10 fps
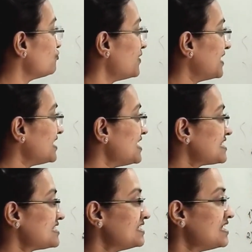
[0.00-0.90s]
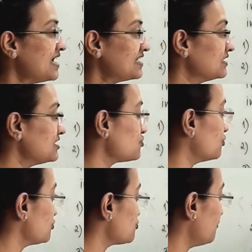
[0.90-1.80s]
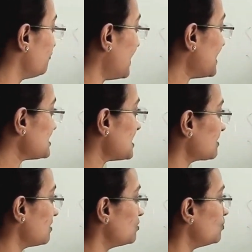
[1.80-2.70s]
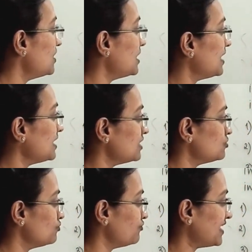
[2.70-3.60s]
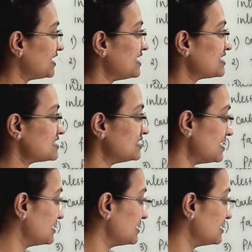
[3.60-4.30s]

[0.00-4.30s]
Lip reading: fatty acid and glycerol. So fats are converting into fatty acid and